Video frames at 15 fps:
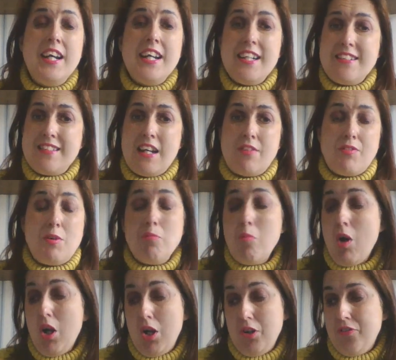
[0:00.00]
It's having
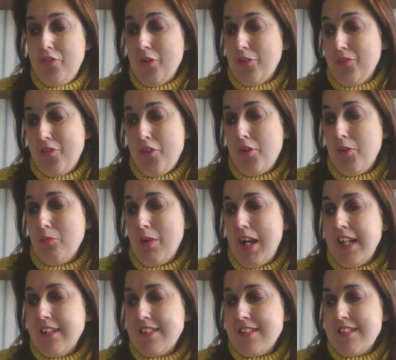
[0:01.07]
work done to
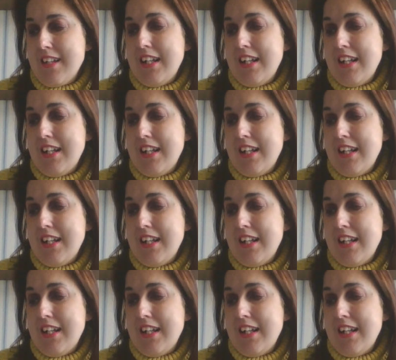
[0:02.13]
it.